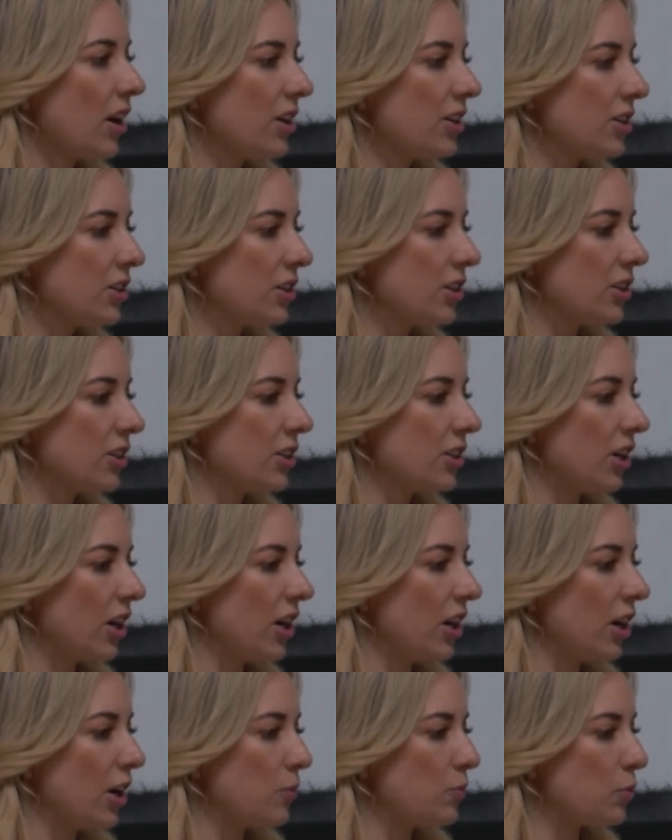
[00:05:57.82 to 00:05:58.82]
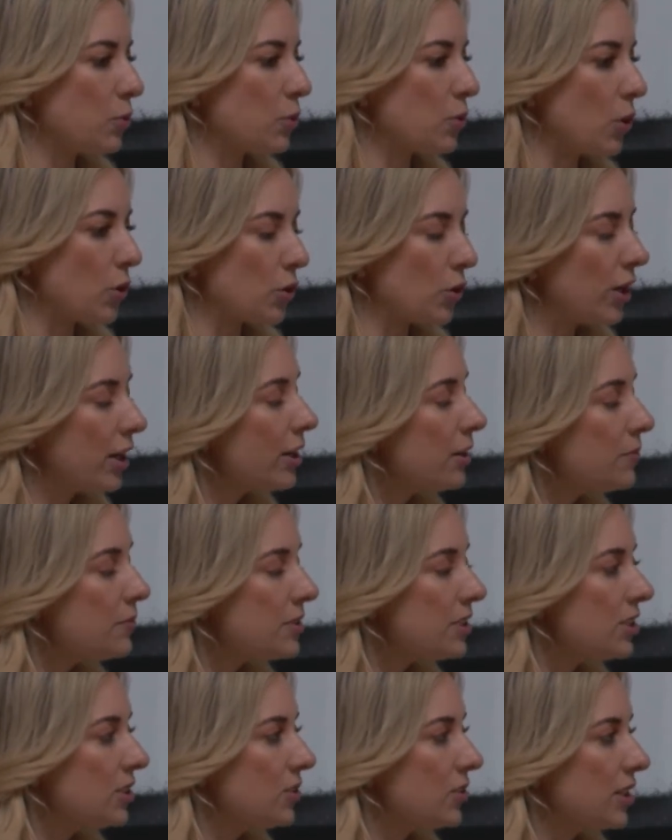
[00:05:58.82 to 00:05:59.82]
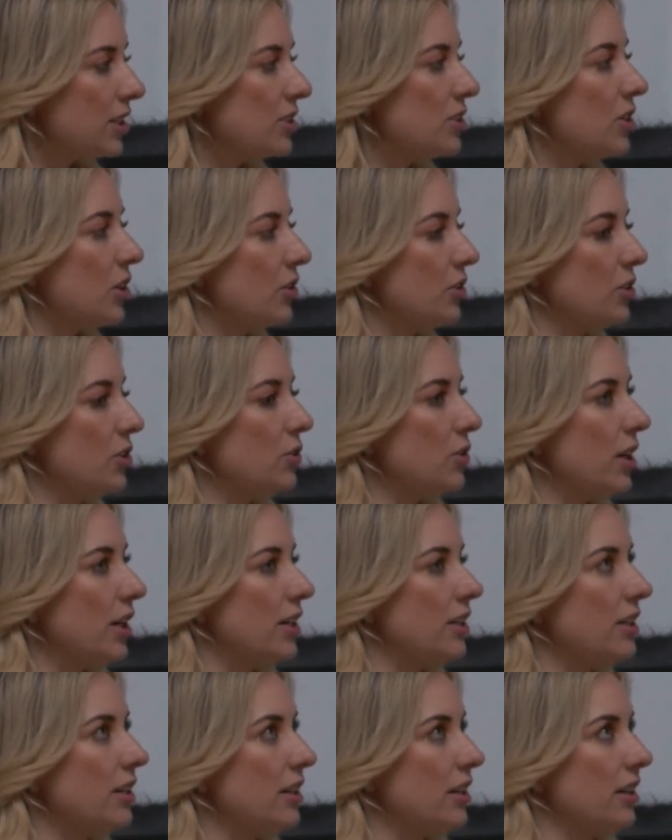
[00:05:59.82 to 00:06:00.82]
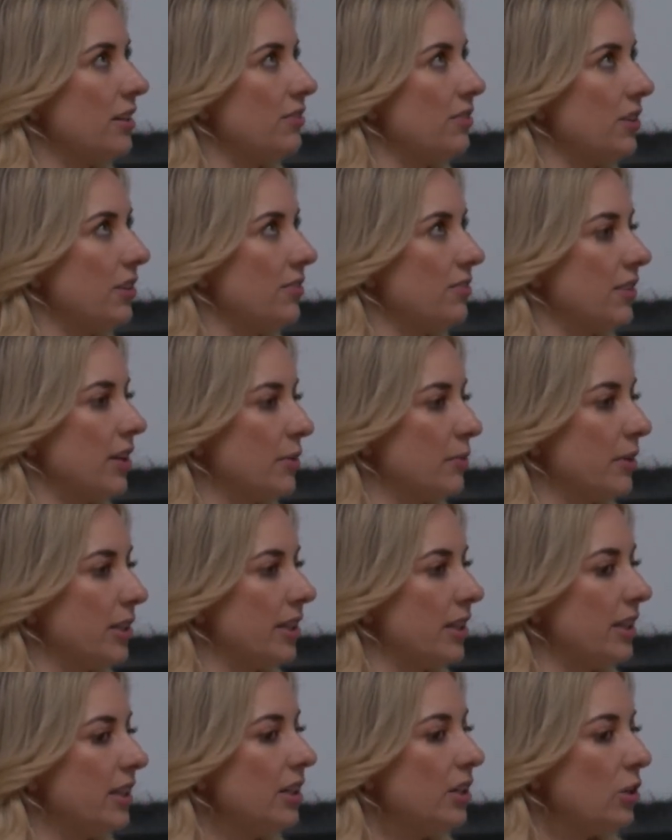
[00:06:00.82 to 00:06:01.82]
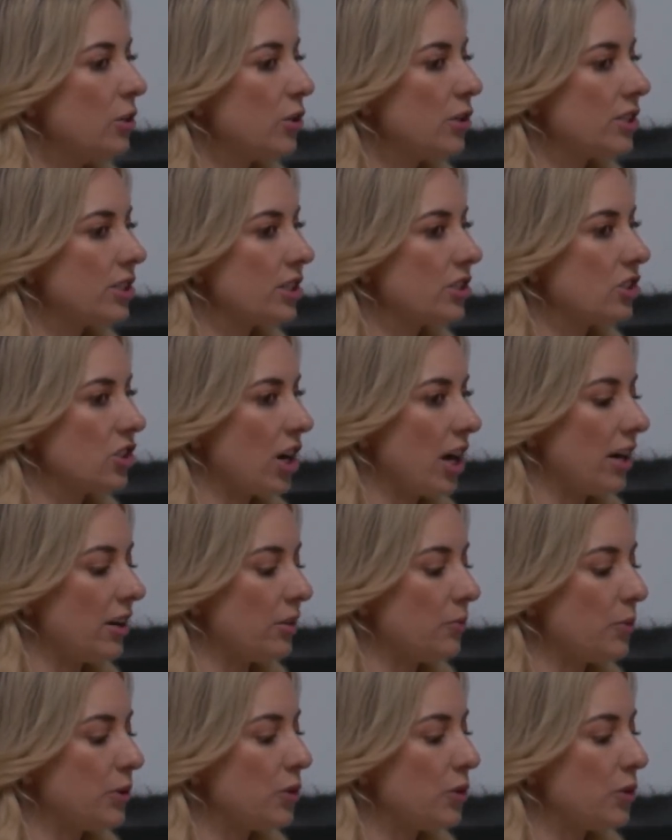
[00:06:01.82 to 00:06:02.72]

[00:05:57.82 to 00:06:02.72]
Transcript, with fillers: under um, programs, you can mm. don't, you can if a family who has a child